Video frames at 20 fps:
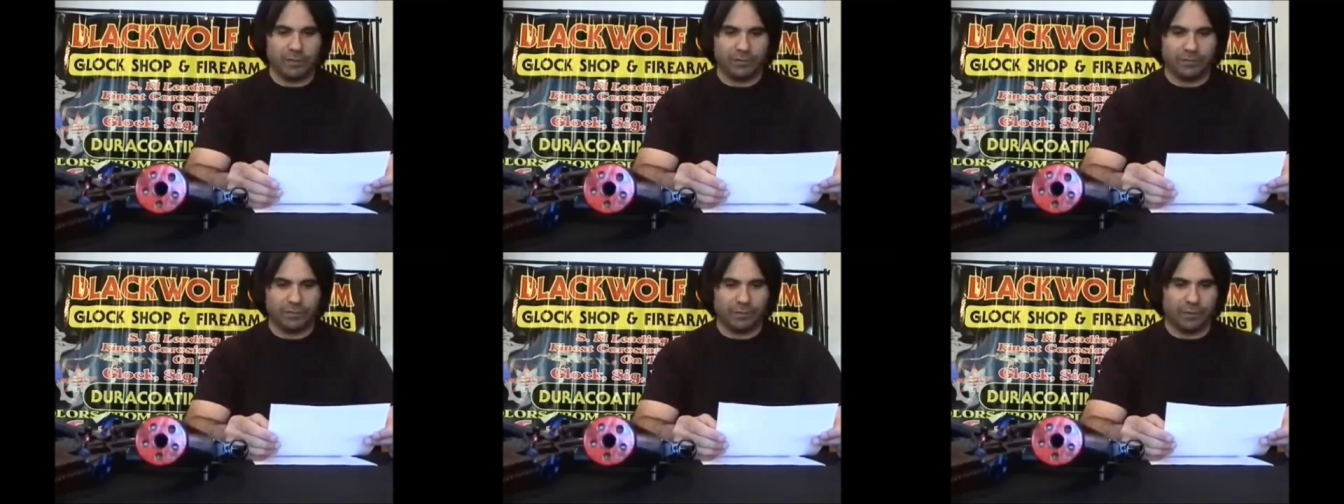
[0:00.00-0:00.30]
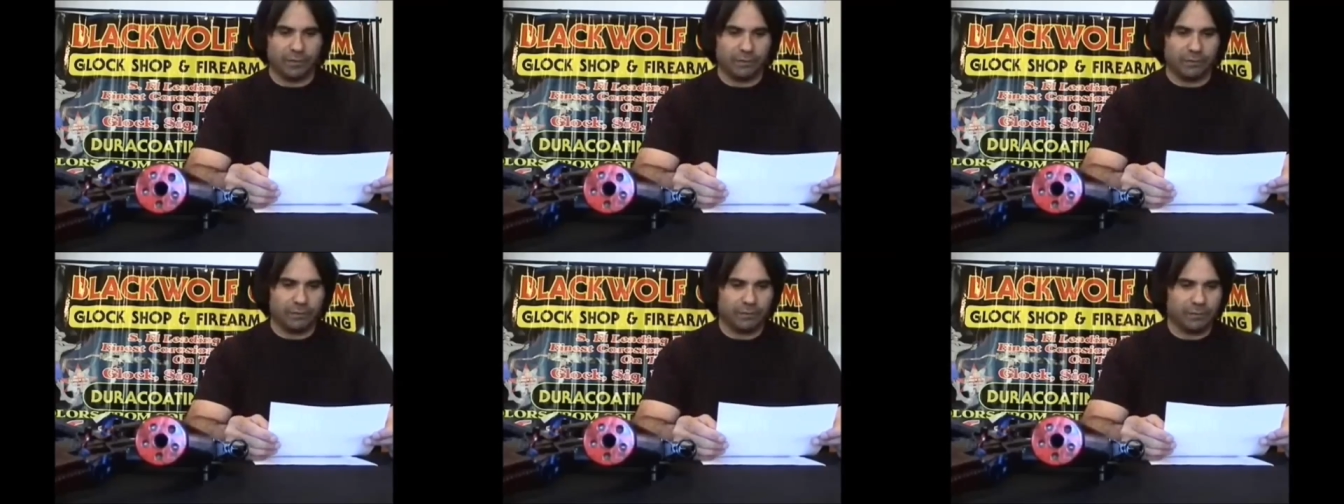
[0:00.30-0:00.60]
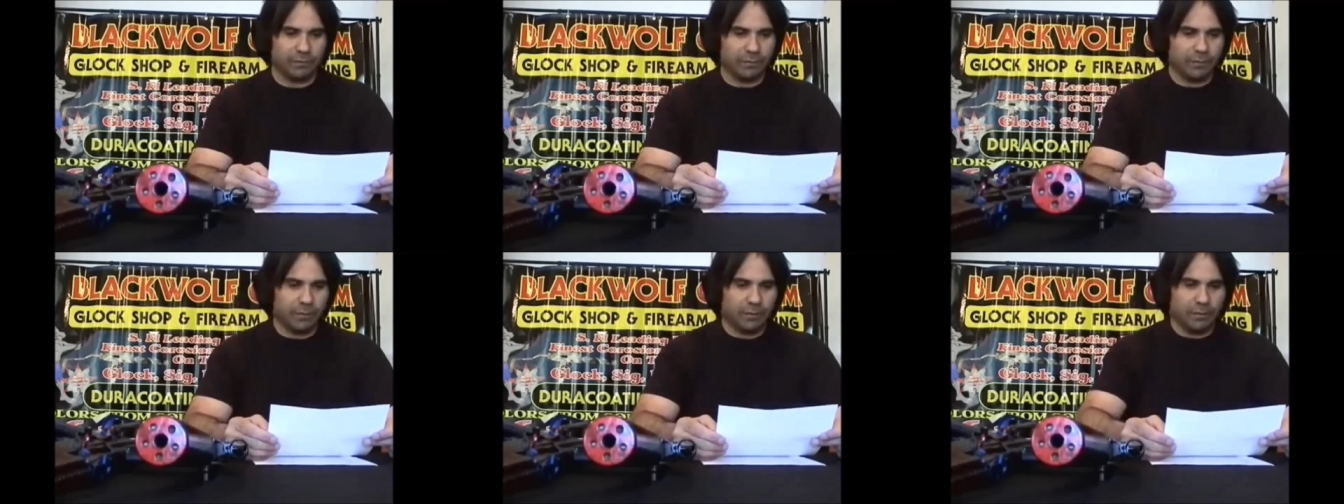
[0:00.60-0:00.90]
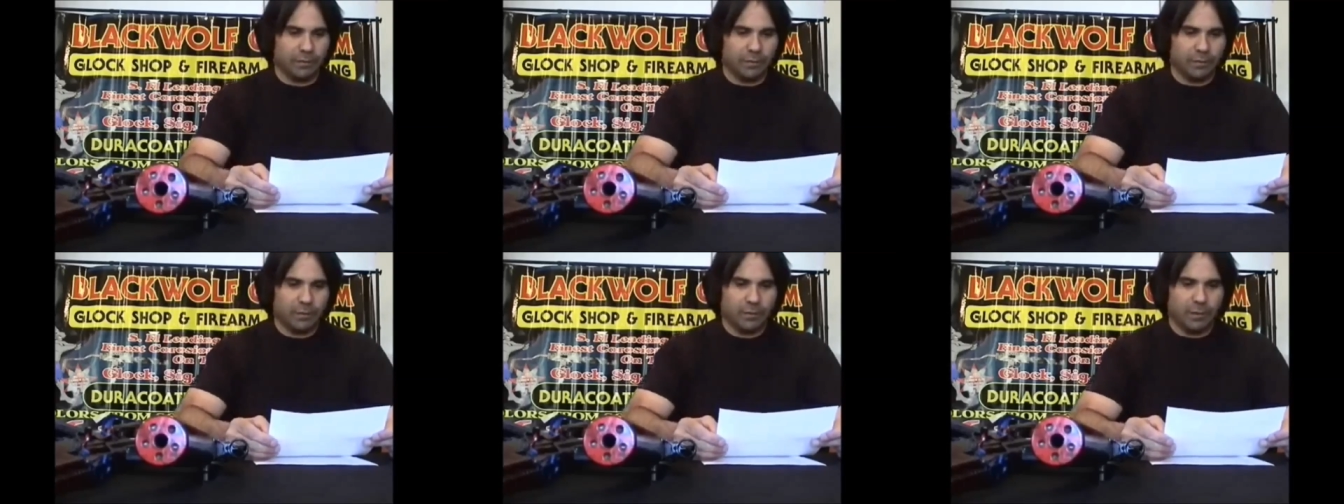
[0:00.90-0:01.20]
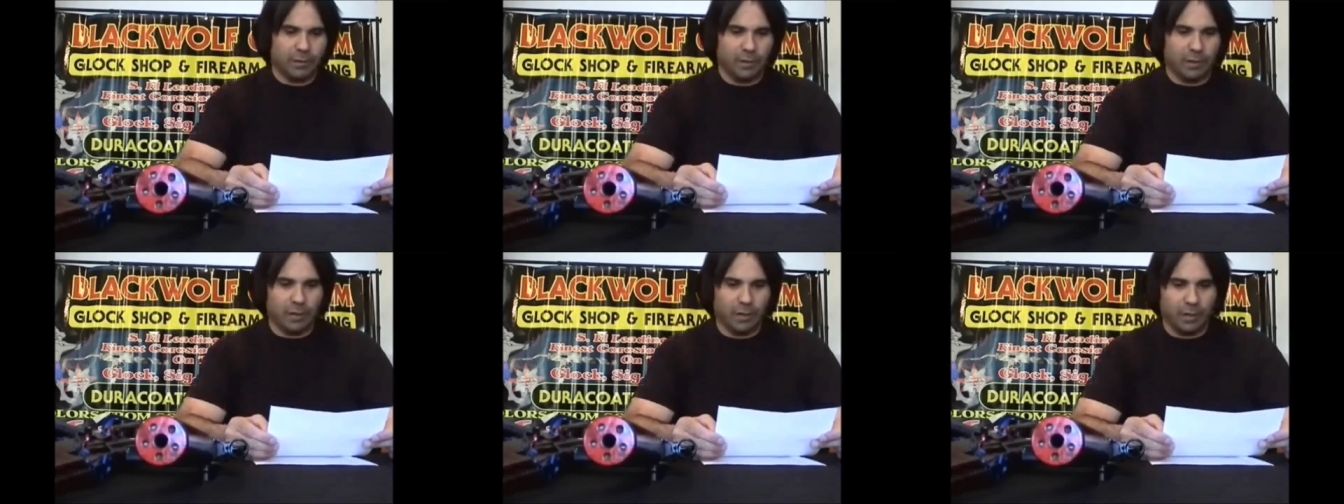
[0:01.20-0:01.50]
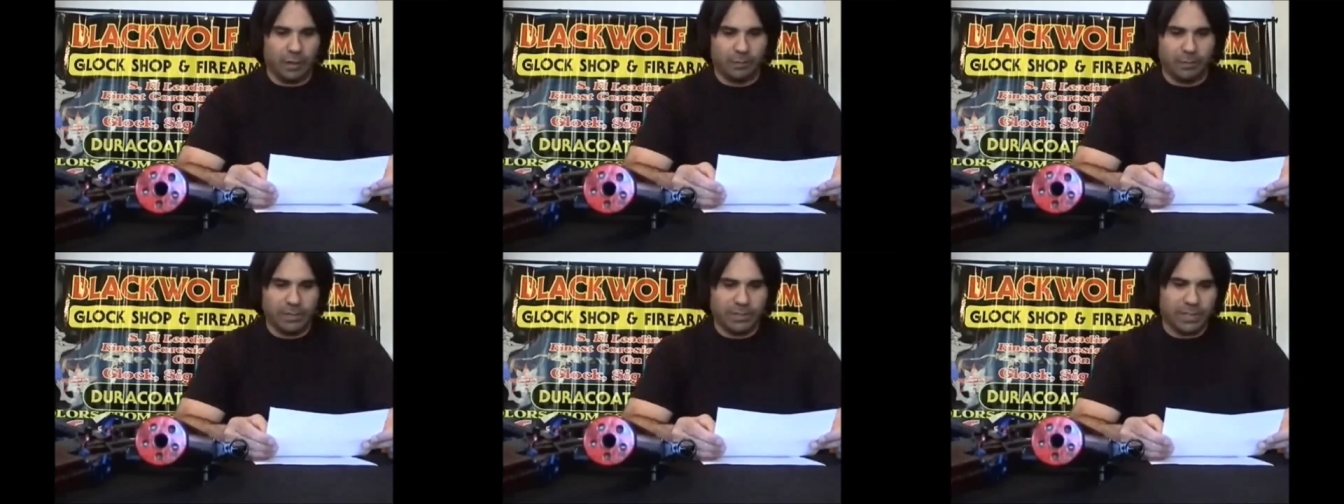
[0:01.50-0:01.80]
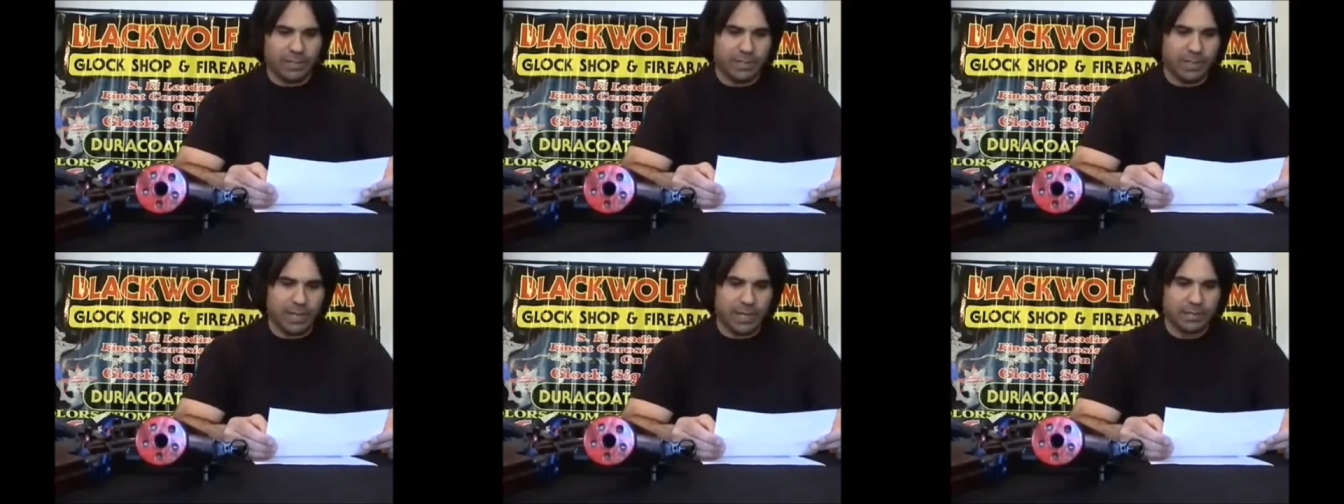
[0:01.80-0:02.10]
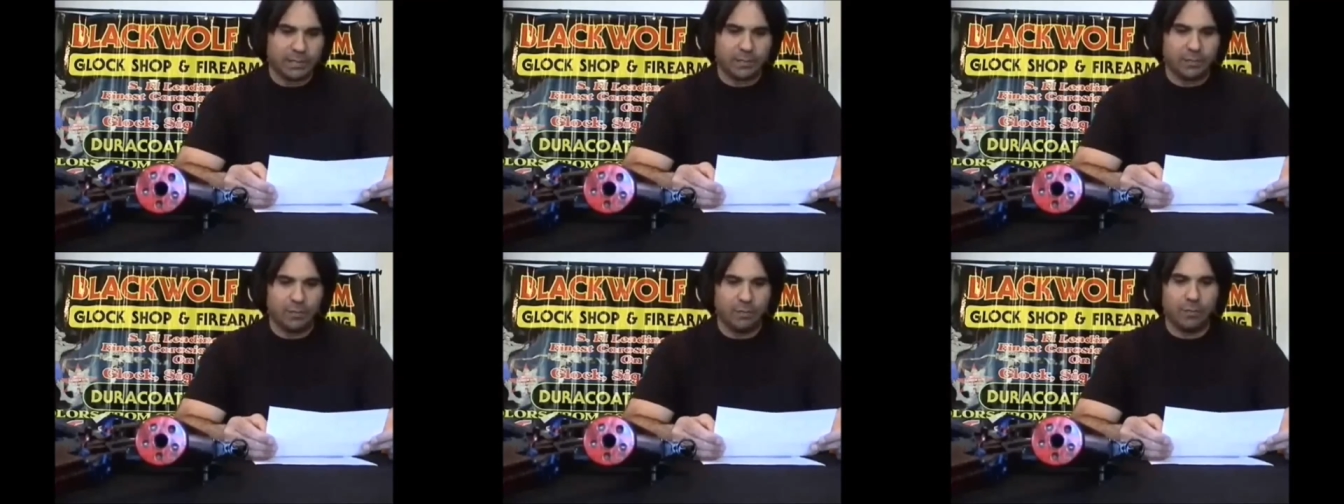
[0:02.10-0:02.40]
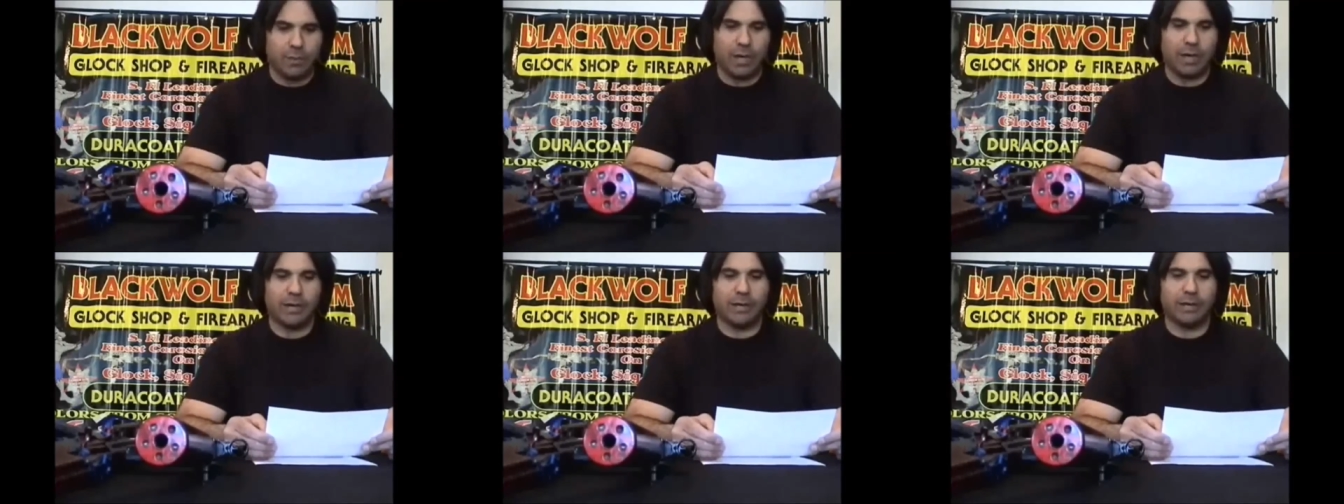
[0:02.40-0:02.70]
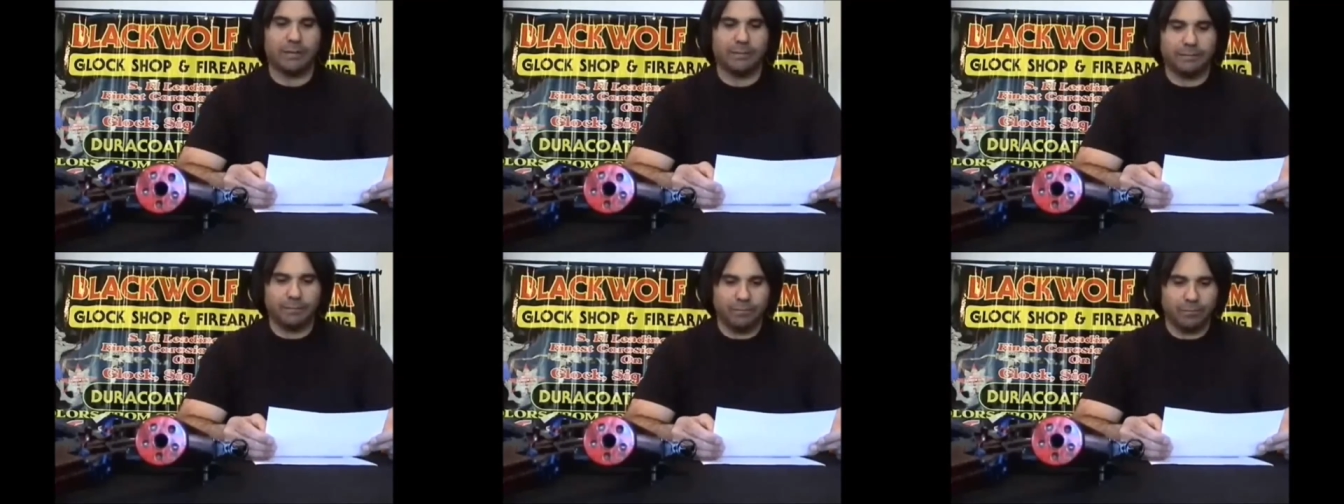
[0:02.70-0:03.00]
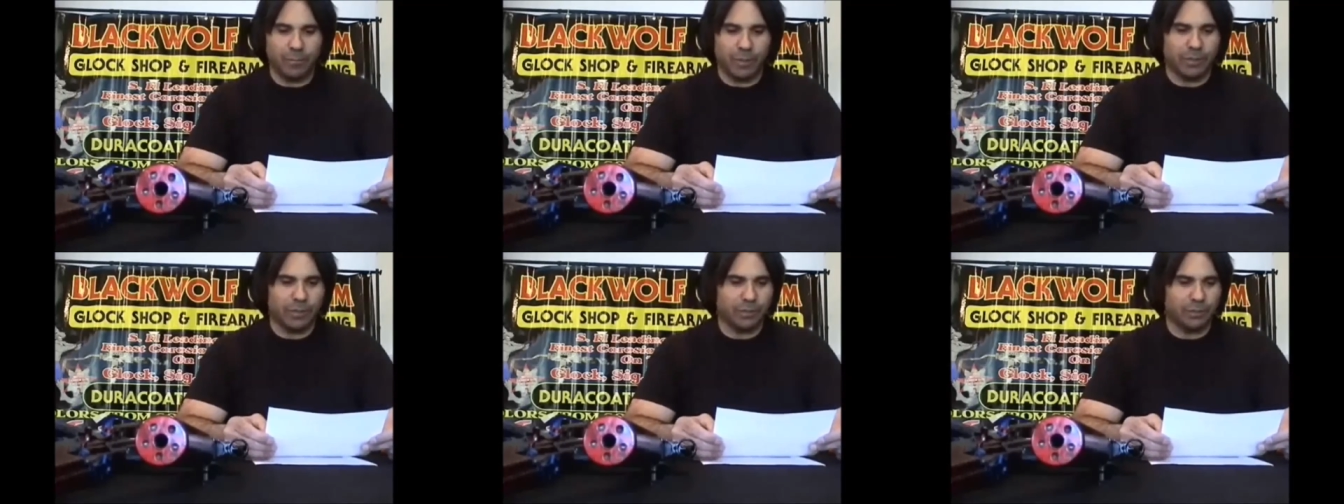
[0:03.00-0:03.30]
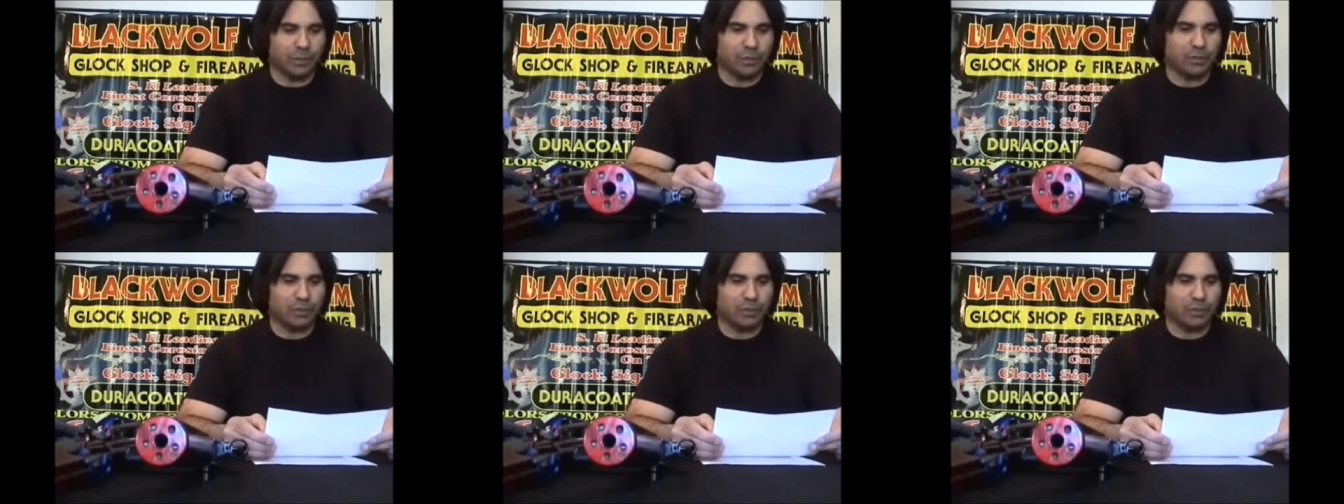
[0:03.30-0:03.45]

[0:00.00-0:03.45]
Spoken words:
different. He says he has no money, but